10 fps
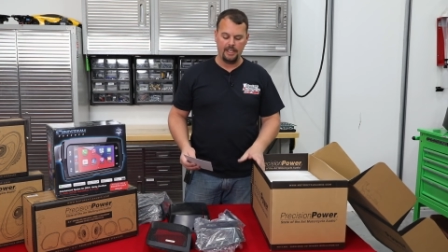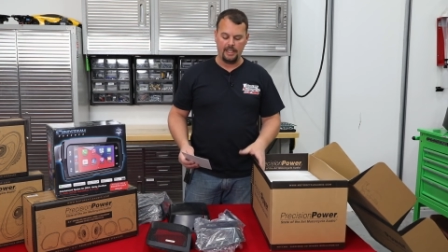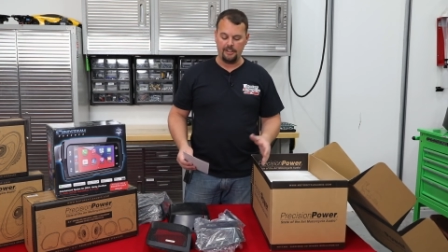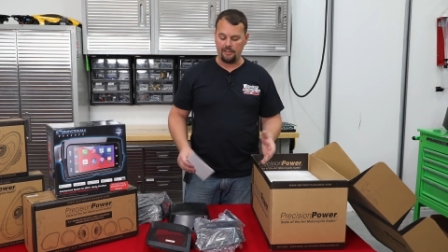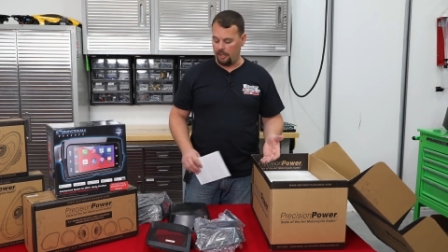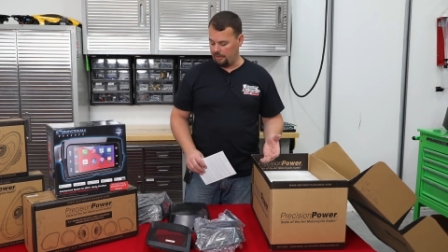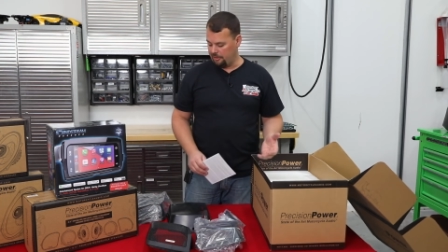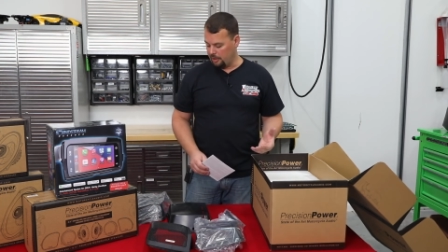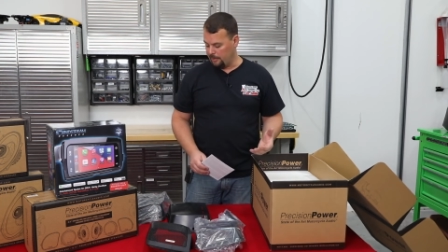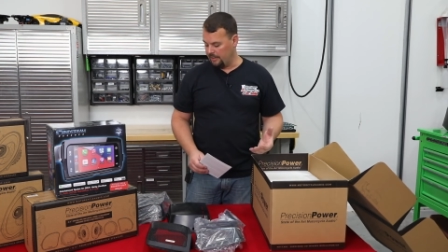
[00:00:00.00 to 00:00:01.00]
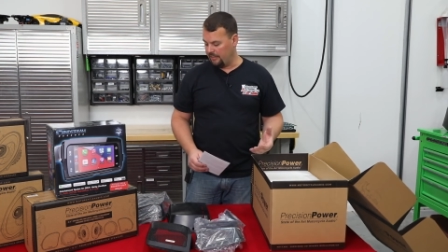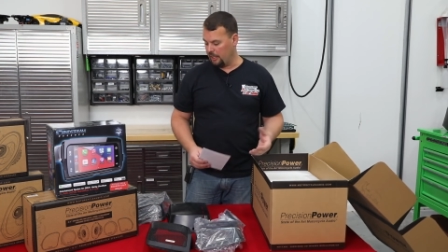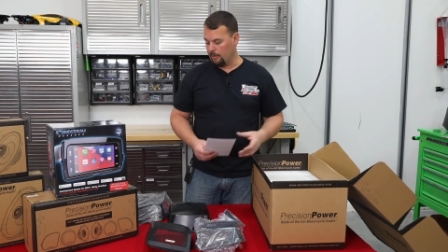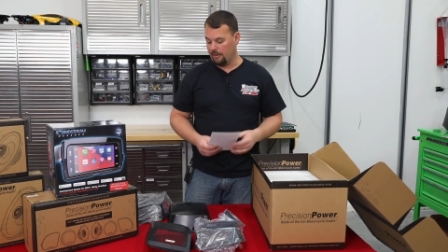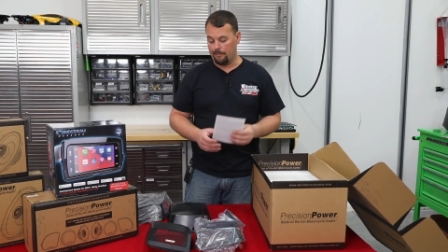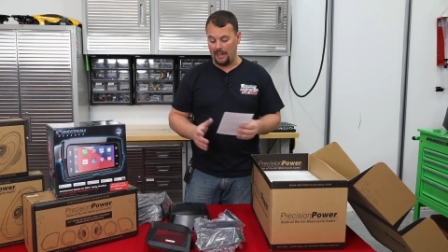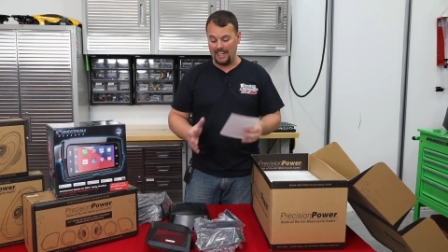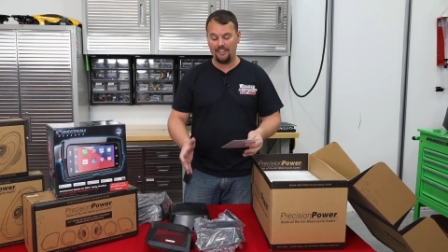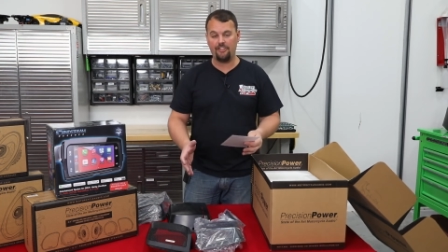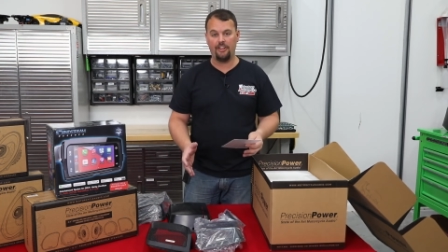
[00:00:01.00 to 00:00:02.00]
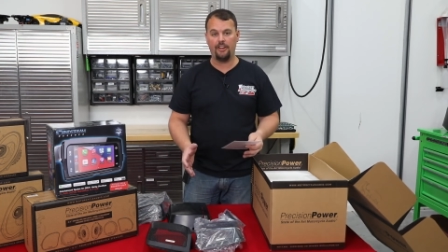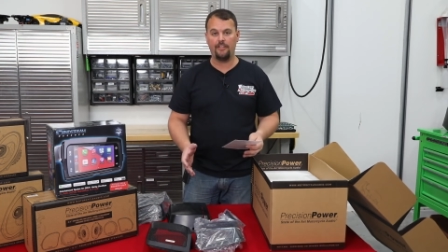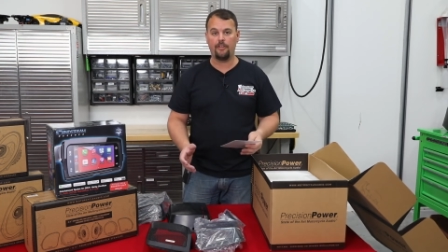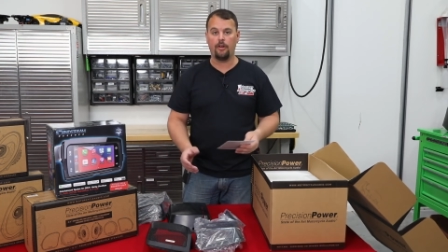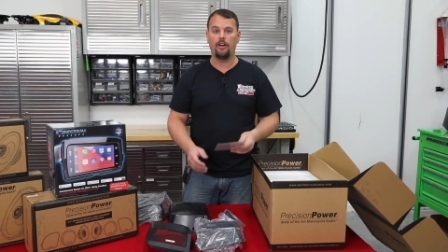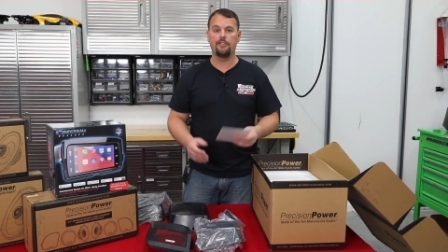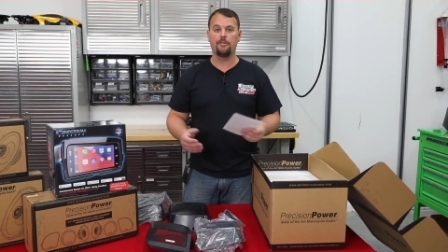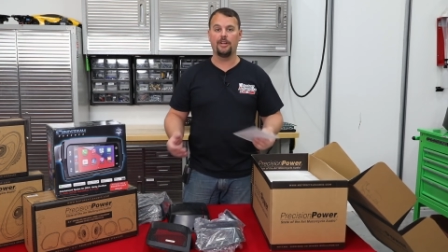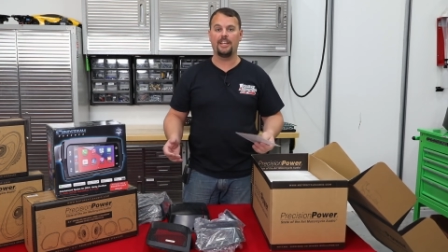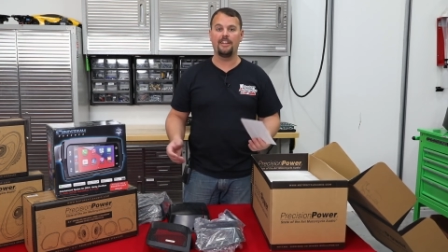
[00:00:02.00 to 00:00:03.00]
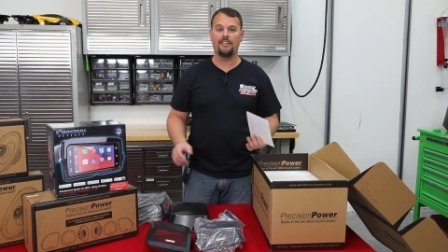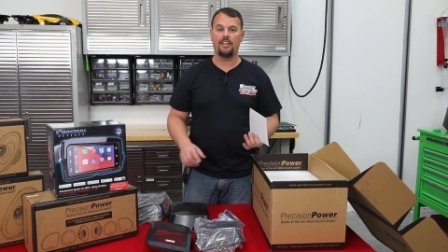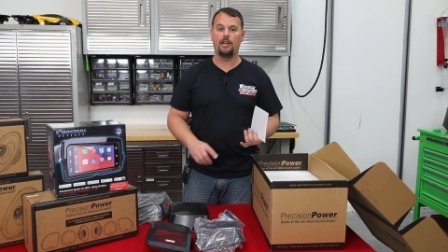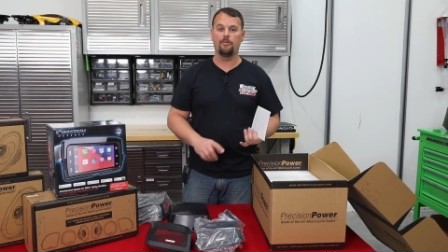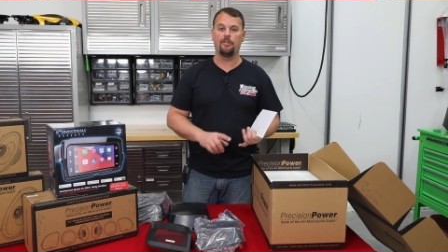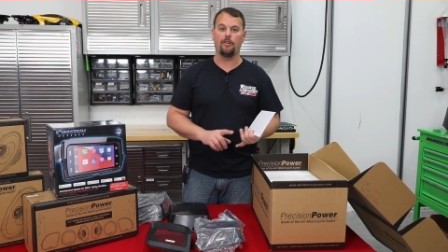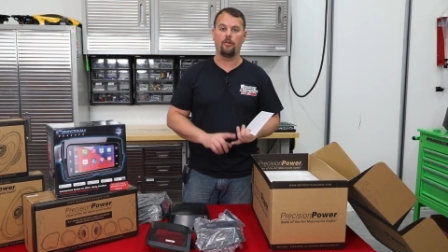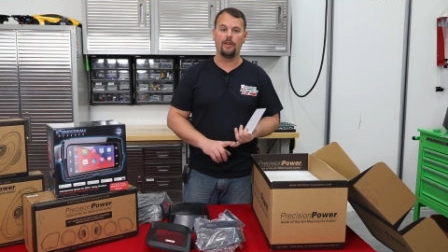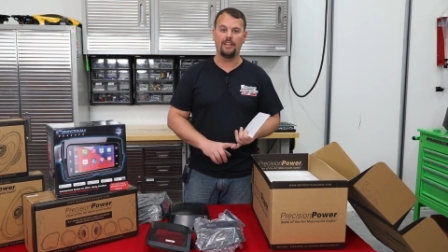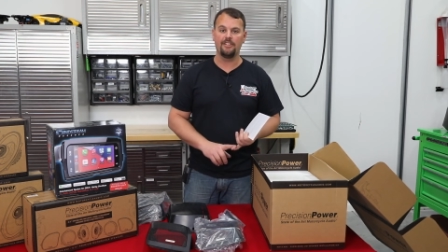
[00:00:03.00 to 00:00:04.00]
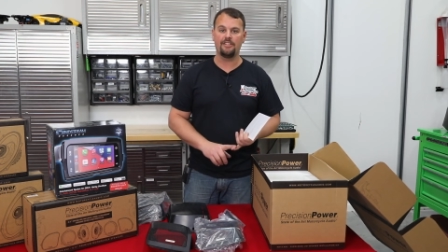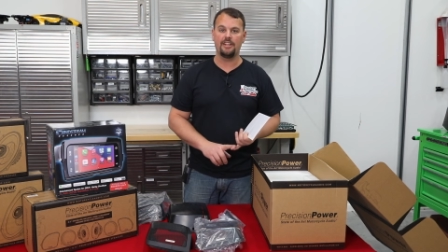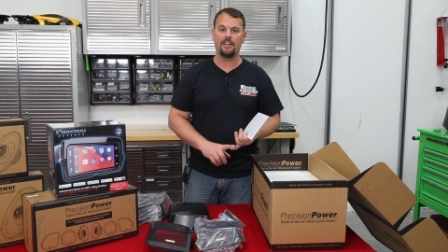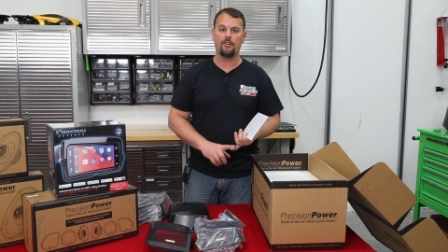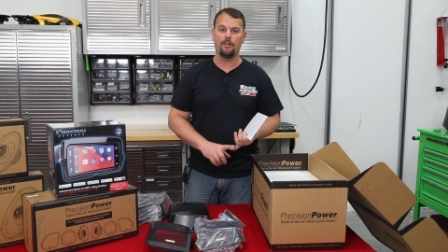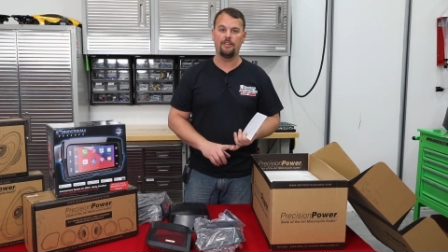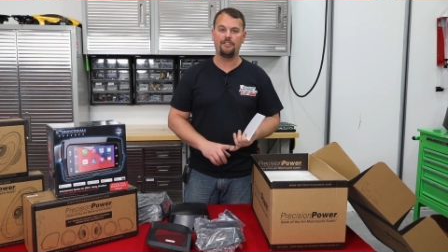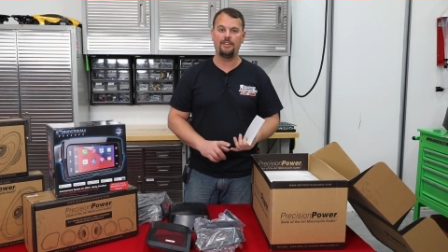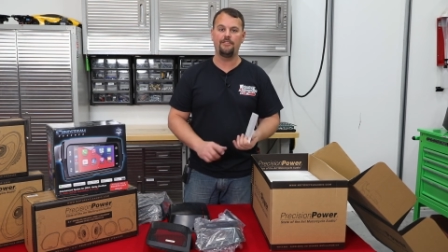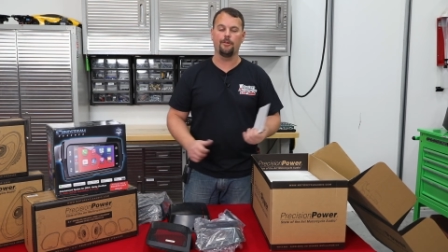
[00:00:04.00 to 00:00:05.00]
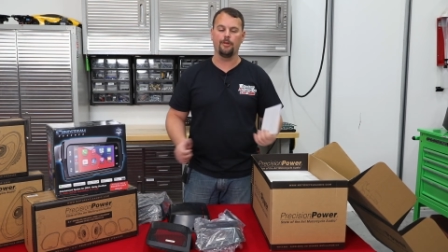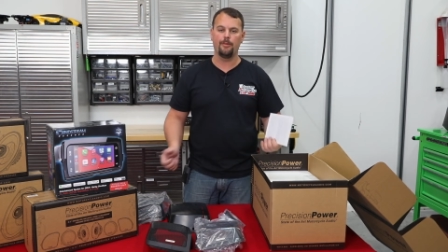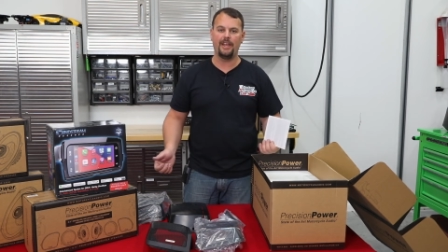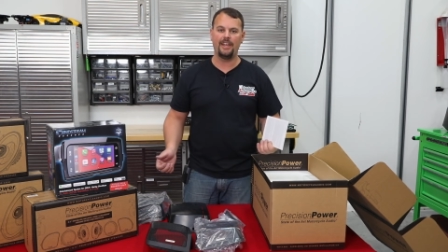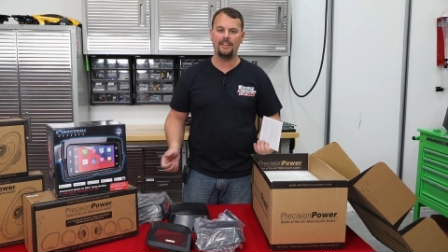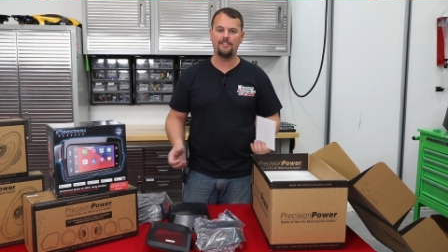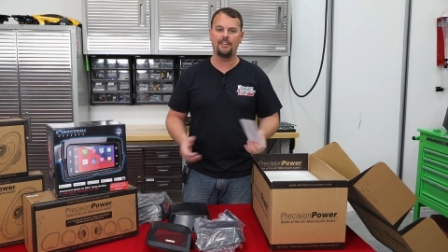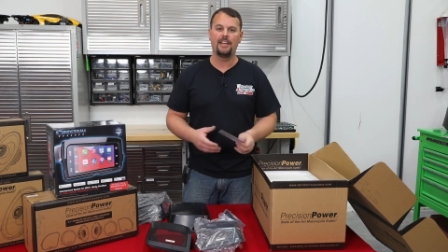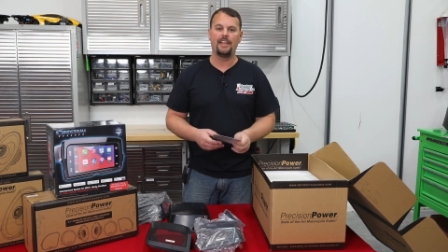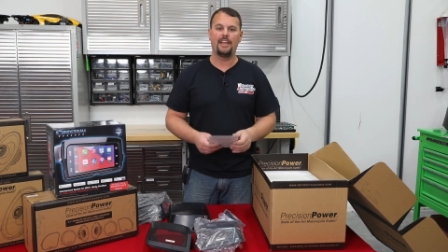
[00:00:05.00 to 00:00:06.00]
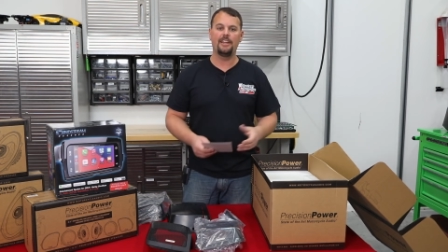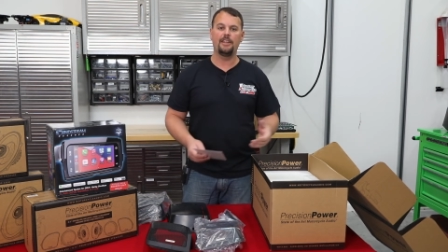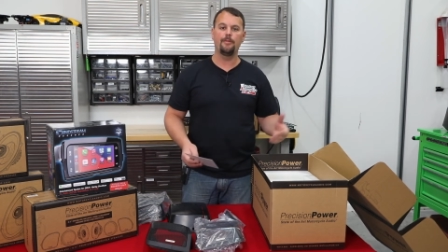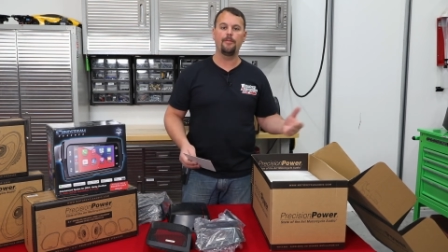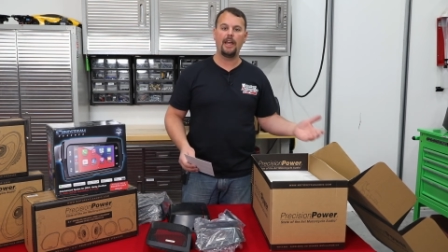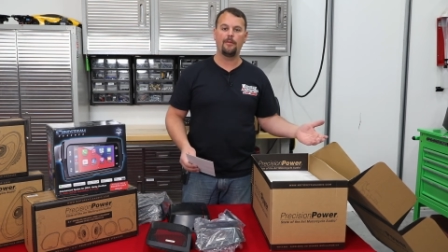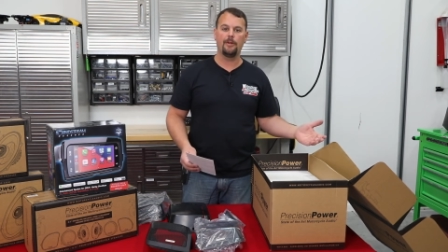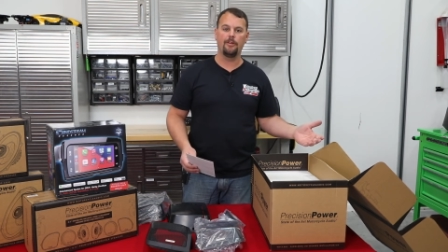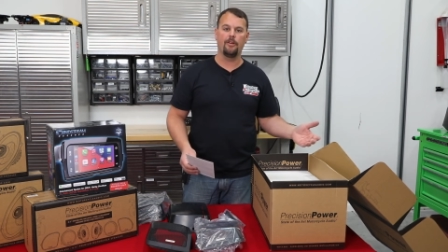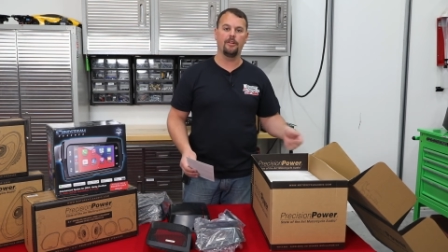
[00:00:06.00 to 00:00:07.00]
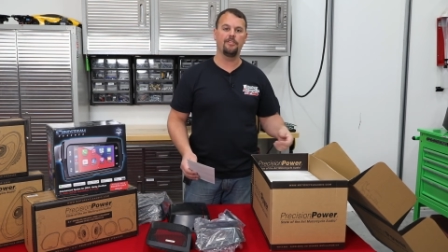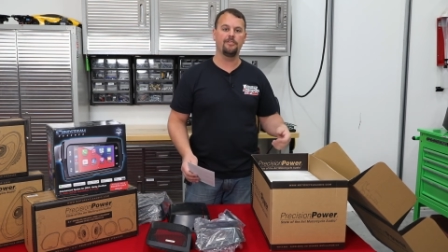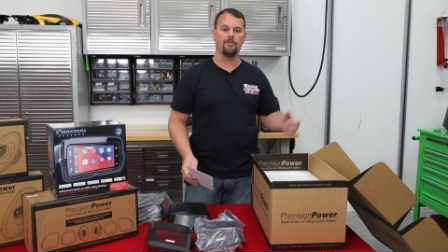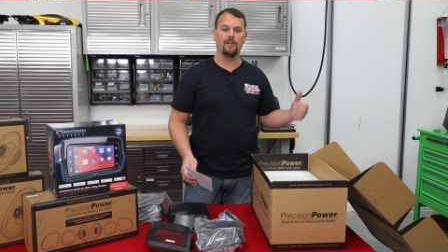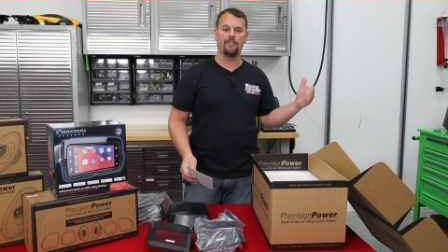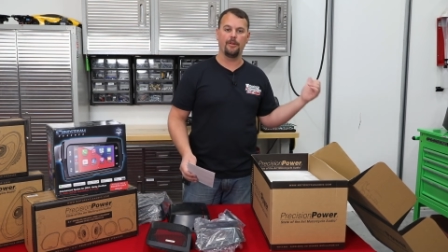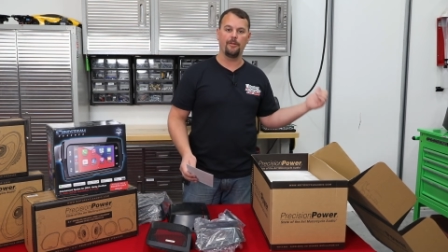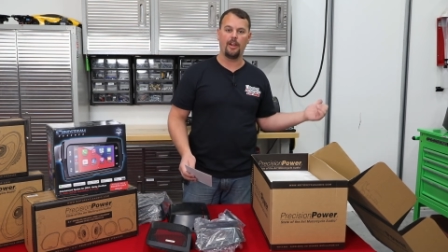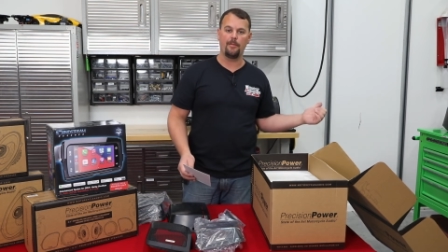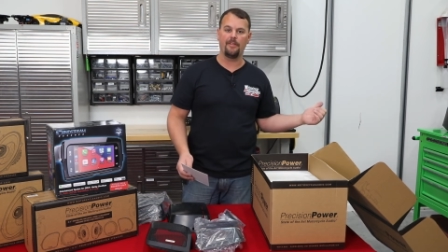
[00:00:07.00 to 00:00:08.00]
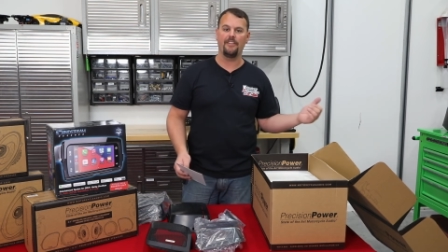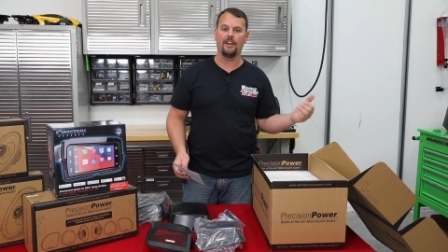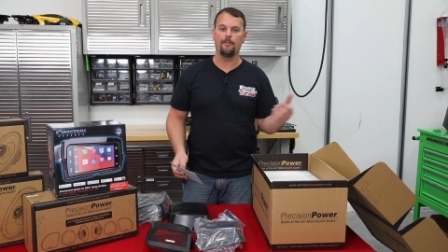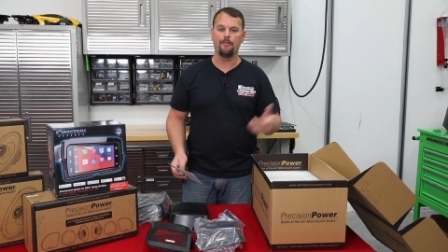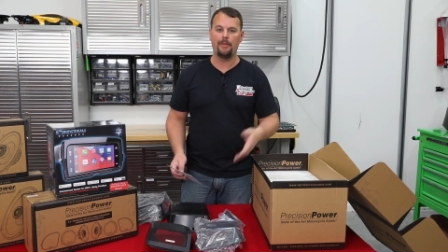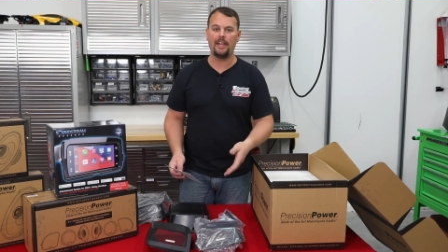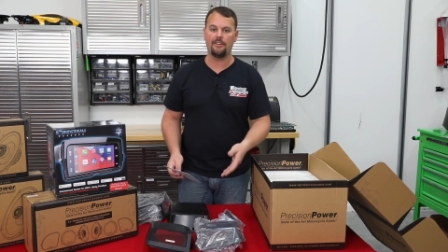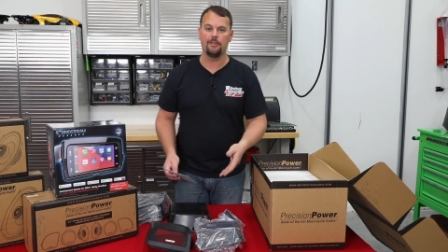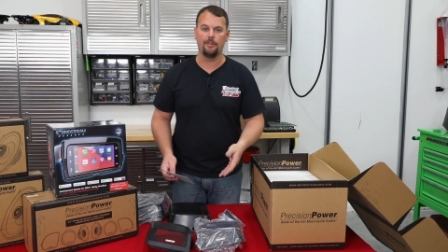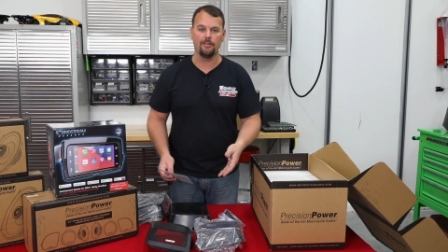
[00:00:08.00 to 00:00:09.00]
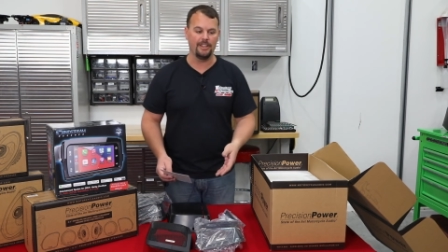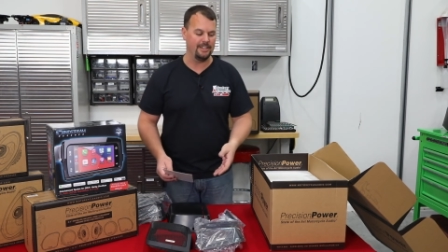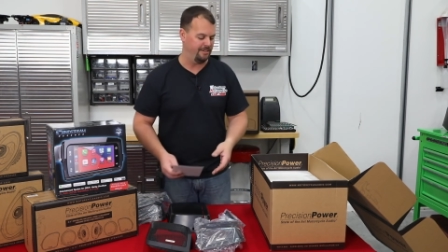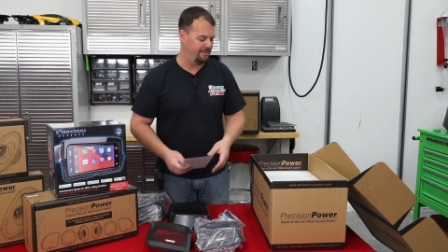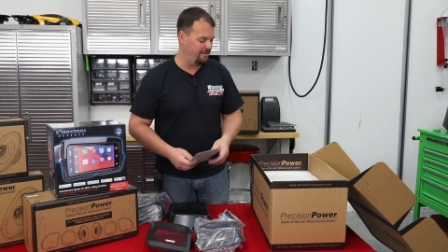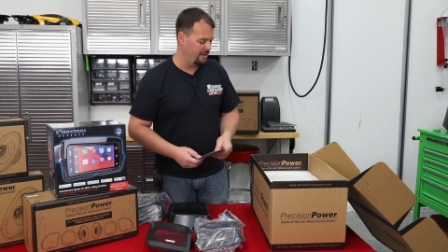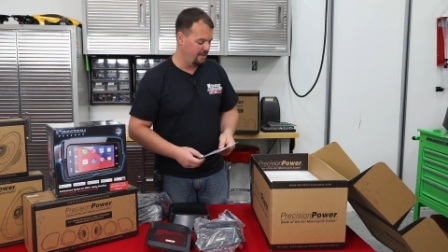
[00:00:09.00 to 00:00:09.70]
and it's also going to be available by itself or also in a kit that comes with our quick disconnect harnessing for the bags and the backbone harness to run from your amplifier back to your lids.